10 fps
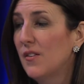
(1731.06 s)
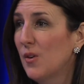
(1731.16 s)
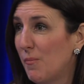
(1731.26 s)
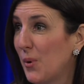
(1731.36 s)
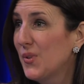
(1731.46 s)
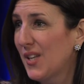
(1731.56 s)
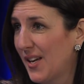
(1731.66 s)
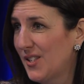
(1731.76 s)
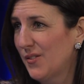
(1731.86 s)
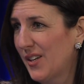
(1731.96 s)
from both
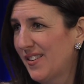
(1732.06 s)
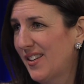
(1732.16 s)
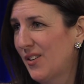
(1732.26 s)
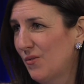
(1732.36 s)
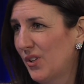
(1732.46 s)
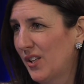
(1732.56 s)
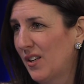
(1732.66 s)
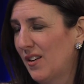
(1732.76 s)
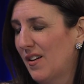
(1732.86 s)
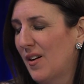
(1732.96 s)
sides of it, mm -hmm. and
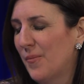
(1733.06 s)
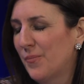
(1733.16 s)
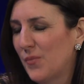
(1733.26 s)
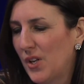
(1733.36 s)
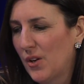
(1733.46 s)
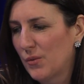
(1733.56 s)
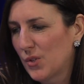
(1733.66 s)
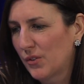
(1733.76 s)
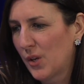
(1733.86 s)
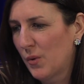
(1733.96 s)
really, um, you know,
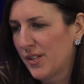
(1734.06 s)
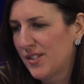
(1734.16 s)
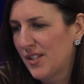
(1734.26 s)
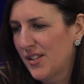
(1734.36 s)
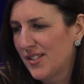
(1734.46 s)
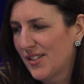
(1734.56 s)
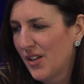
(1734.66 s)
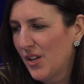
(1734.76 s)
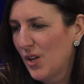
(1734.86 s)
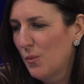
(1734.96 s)
certainly want to see this
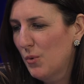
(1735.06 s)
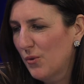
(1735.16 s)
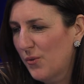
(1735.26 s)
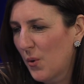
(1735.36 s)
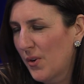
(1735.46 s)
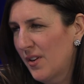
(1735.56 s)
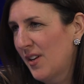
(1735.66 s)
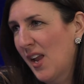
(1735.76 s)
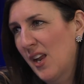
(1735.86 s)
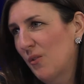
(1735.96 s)
move forward. And
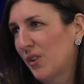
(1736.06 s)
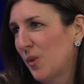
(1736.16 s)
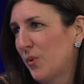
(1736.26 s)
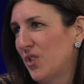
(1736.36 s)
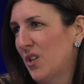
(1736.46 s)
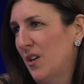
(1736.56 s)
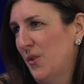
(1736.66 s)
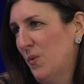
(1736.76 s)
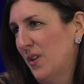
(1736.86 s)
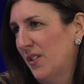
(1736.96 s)
I, I really appreciate all the
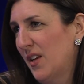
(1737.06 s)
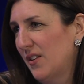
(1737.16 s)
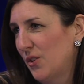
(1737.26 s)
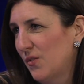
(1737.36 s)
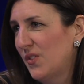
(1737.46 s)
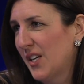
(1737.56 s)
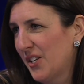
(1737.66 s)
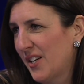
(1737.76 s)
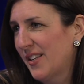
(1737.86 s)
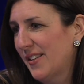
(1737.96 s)
work Thanks. that you've done
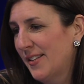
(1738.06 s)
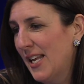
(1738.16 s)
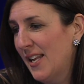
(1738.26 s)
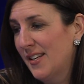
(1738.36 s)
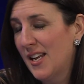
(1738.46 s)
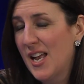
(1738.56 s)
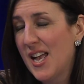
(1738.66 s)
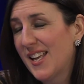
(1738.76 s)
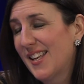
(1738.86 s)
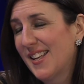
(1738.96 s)
on it. And, and, it's a
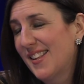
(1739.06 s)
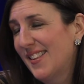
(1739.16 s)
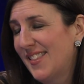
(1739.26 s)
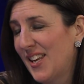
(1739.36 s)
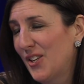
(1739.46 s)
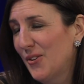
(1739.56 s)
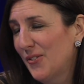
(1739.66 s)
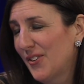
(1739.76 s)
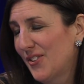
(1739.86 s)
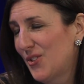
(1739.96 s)
pleasure. Thank you
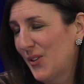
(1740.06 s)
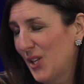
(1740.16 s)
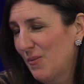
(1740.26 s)
for joining